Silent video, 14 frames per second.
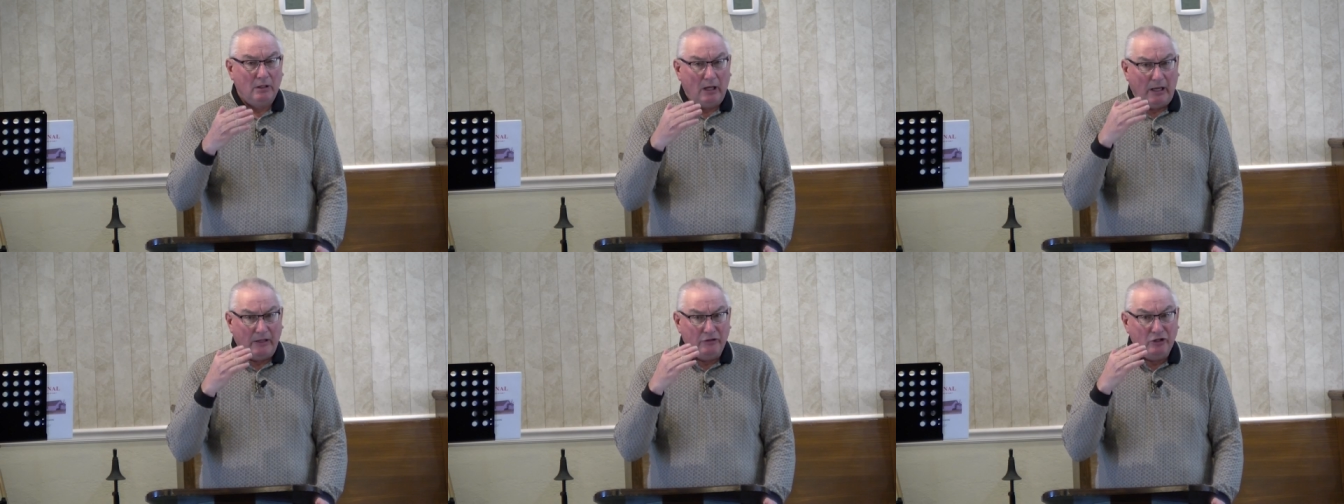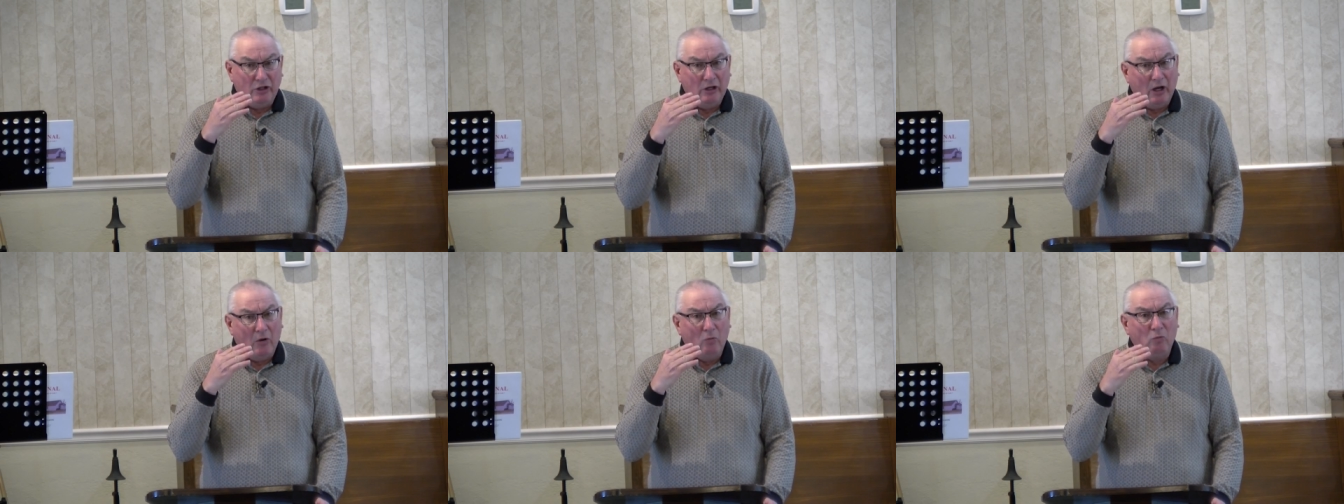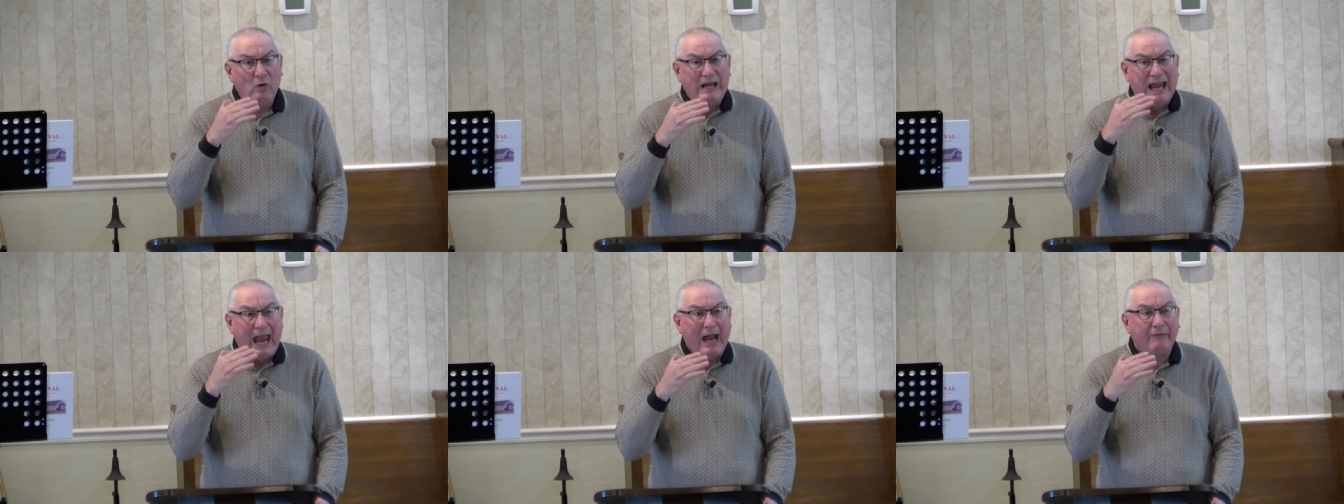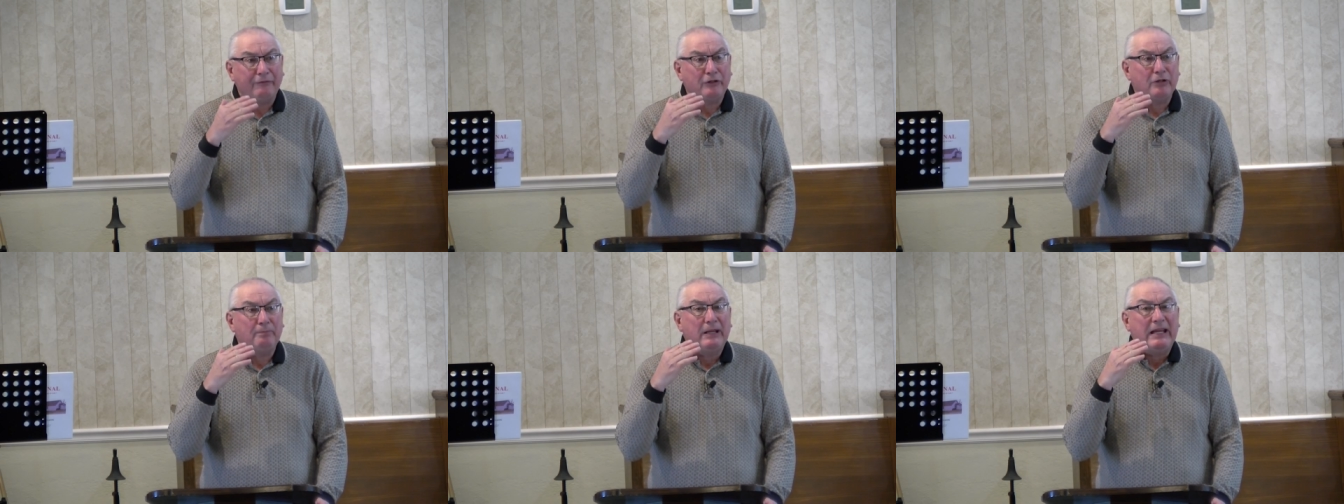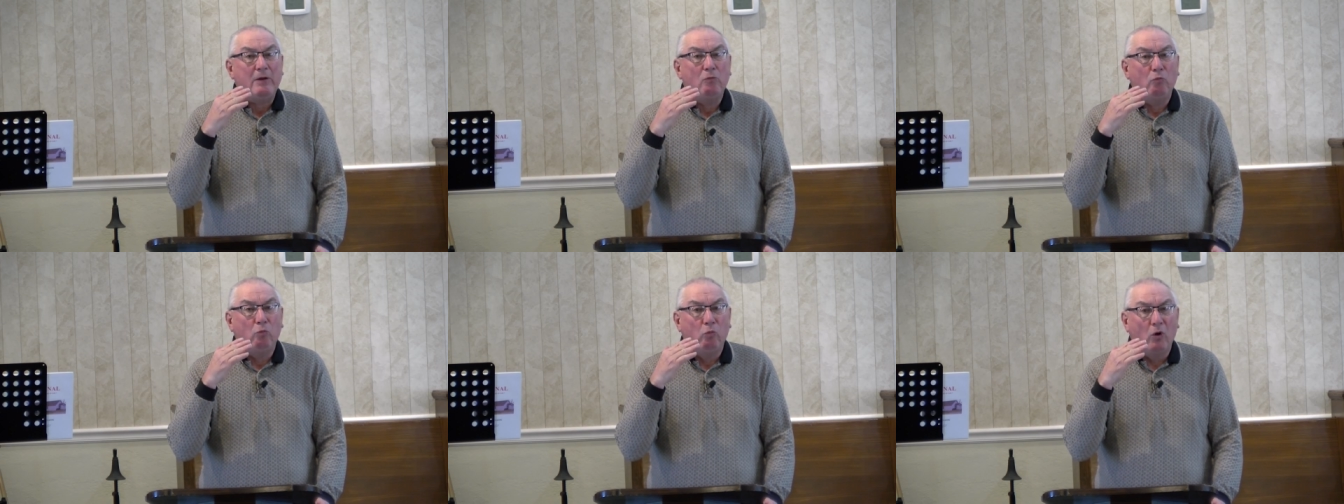And you know, we have to be
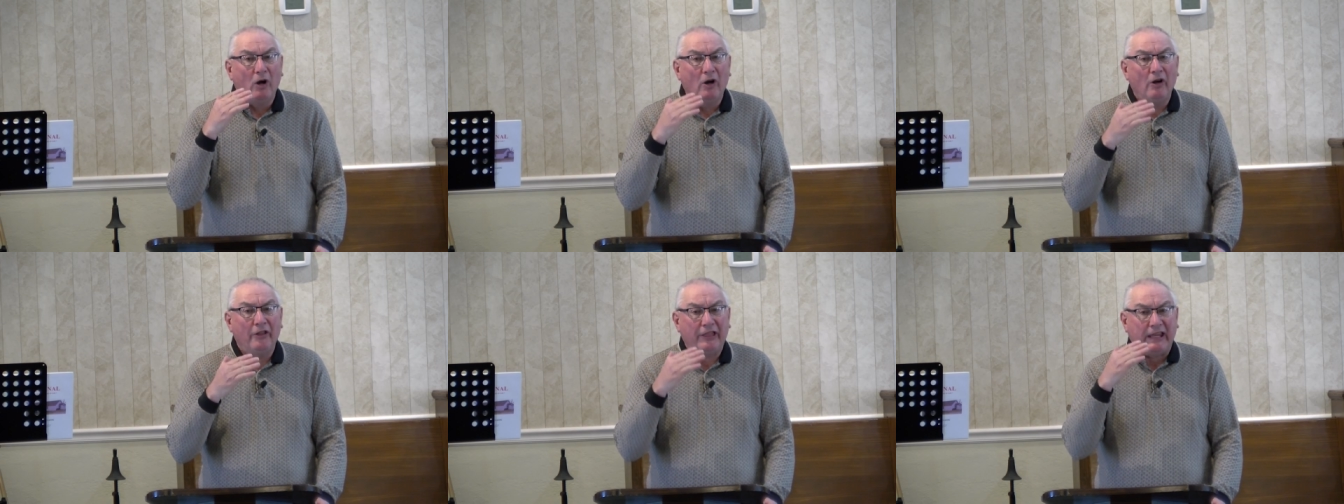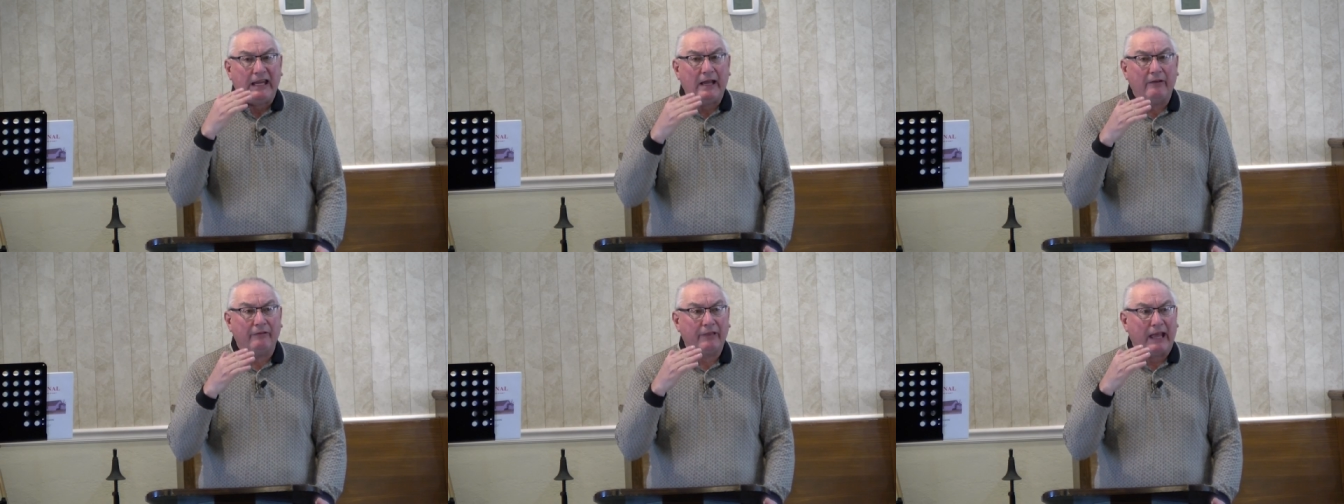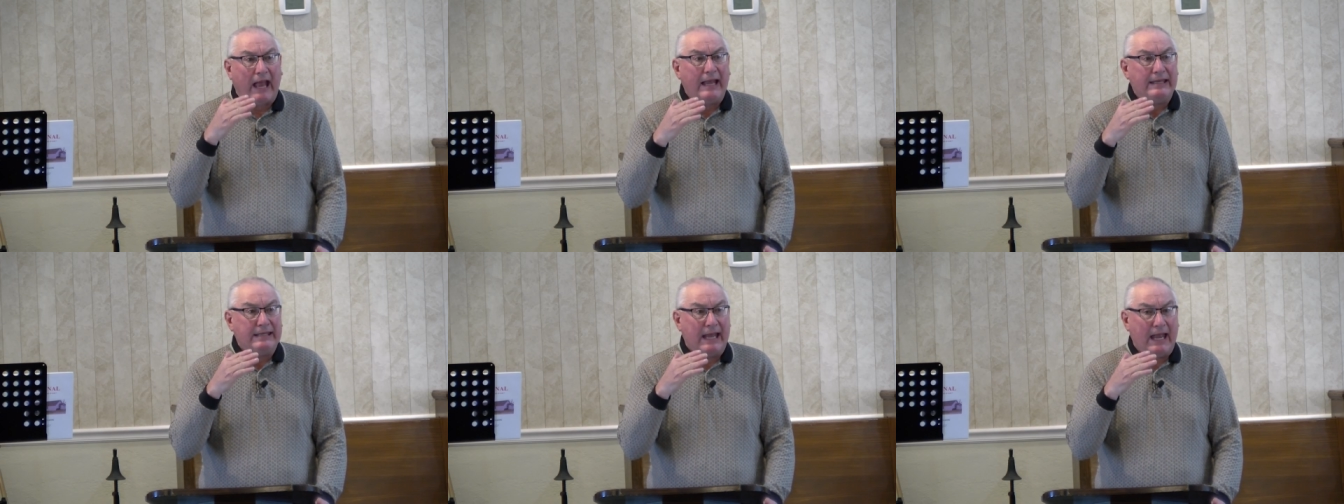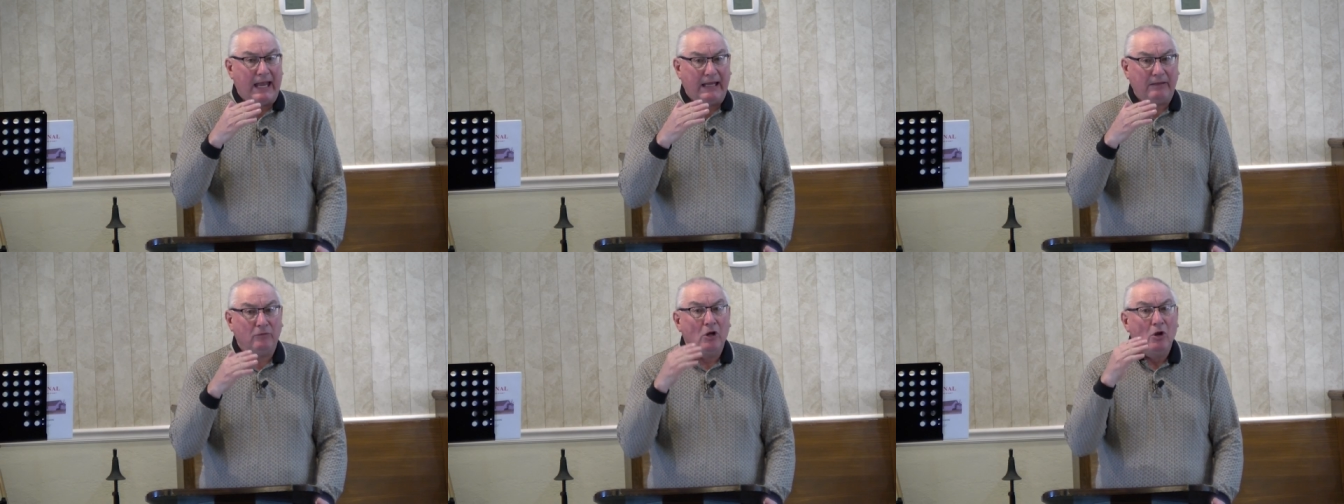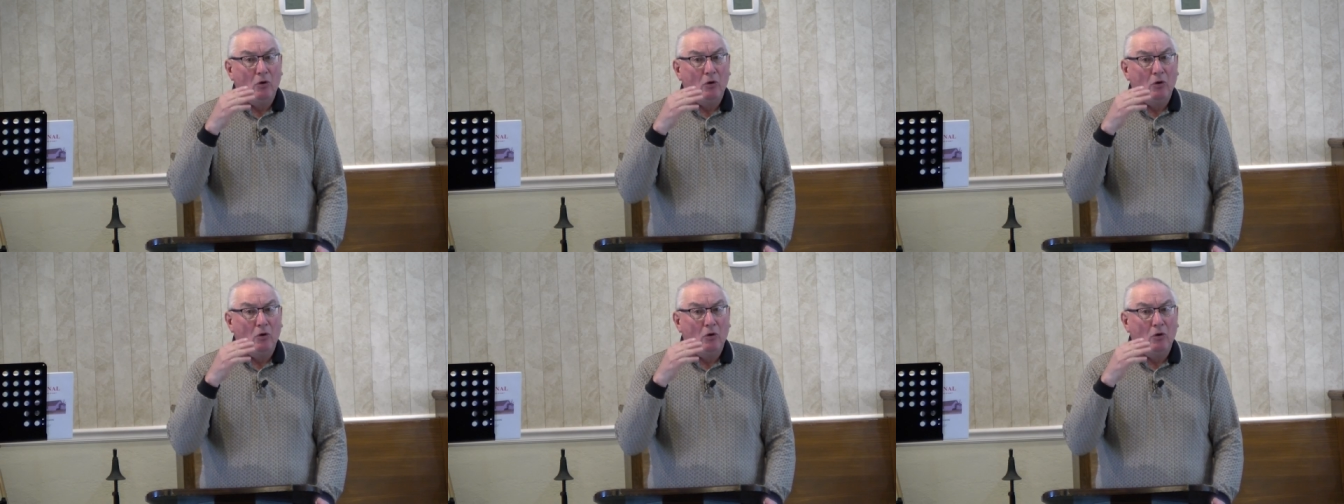worthy of that name.